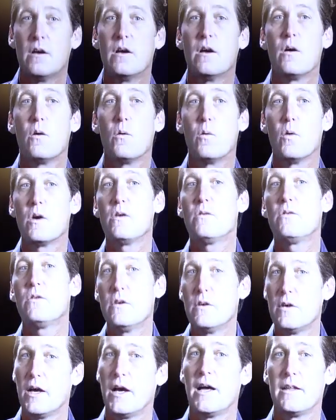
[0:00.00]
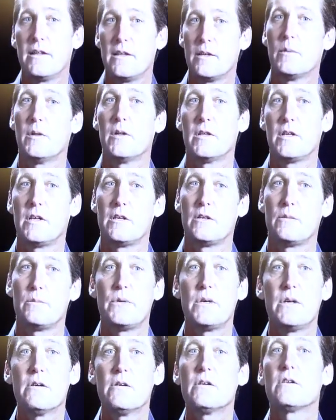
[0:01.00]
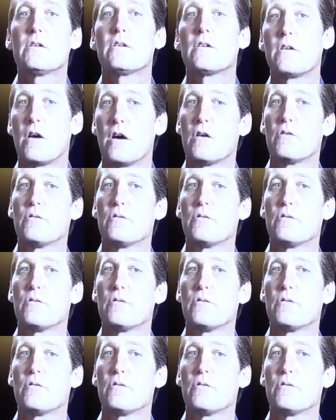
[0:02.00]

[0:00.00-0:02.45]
What if you had the ability to peer into the car